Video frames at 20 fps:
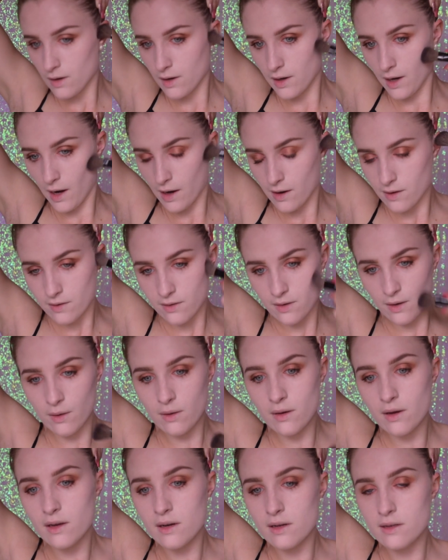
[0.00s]
Okay, so
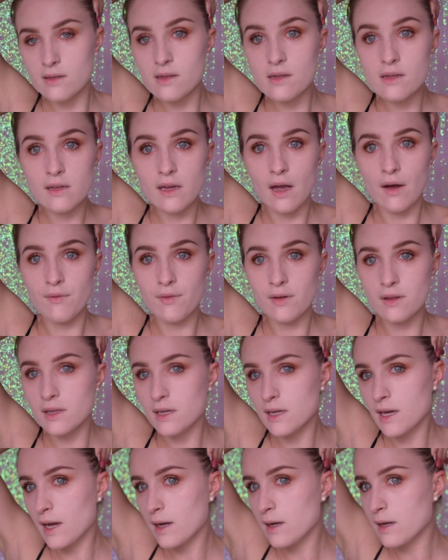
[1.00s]
it is
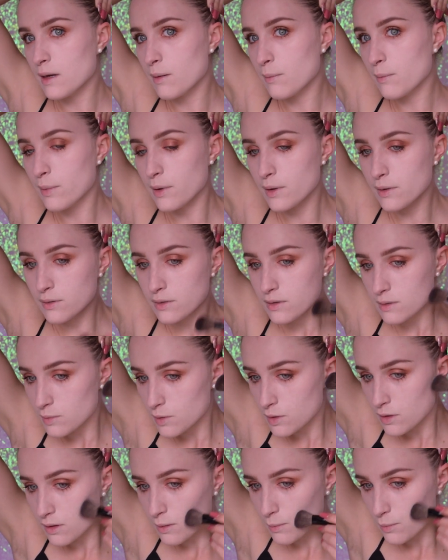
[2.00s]
definitely a
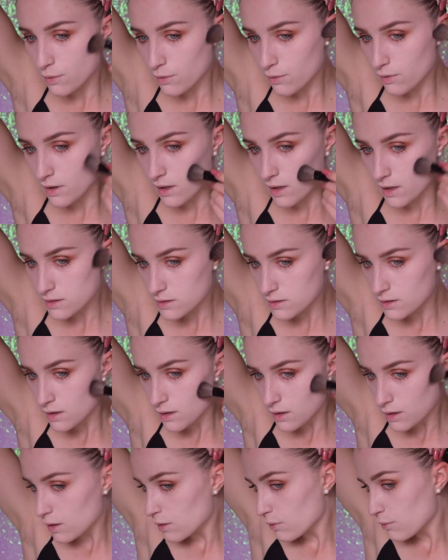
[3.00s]
buildable product,
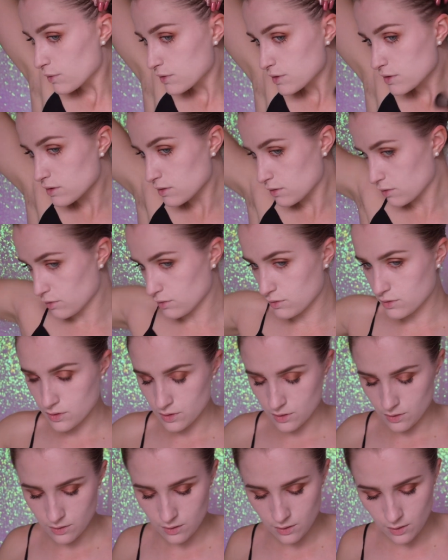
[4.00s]
which is good
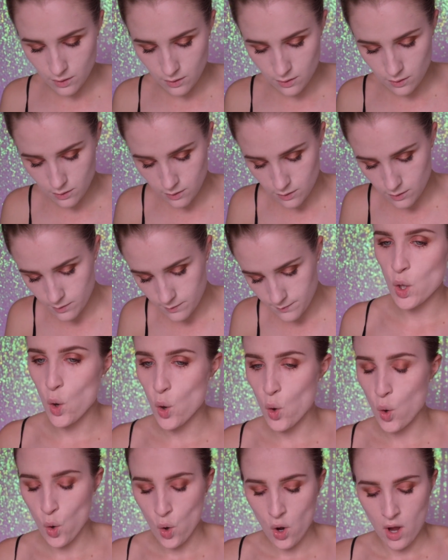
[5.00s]
to know.
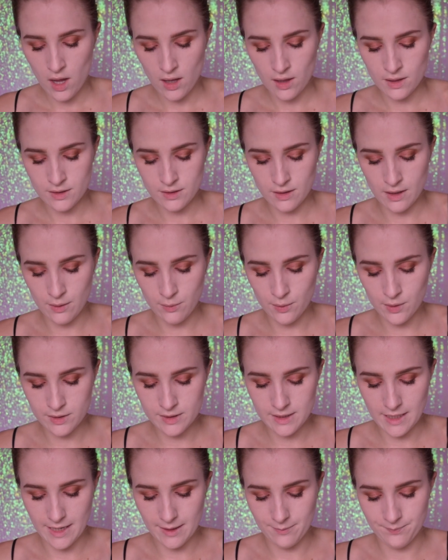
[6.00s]
So I will
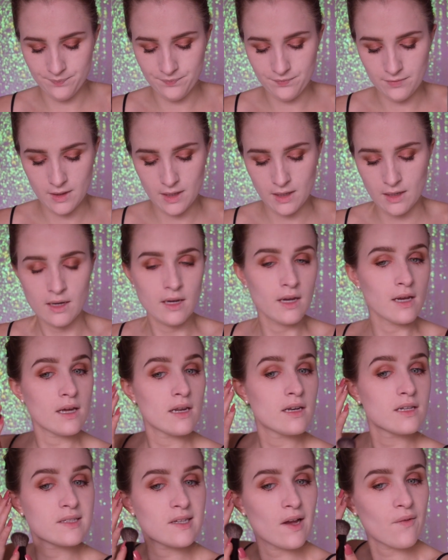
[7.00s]
say,
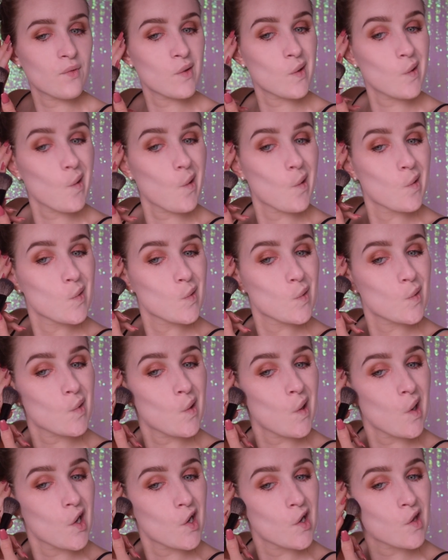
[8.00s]
it is definitely a little
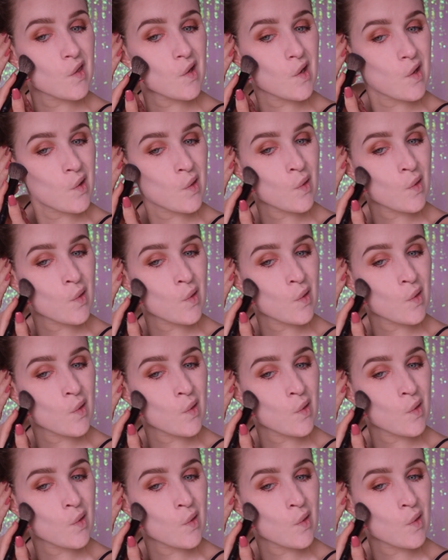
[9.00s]
harder than I